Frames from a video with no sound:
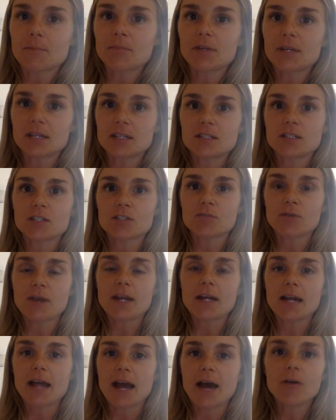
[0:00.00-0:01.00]
places
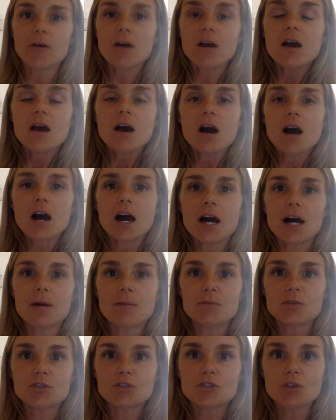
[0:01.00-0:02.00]
right now.
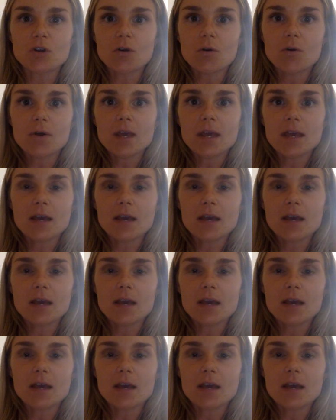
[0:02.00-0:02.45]
So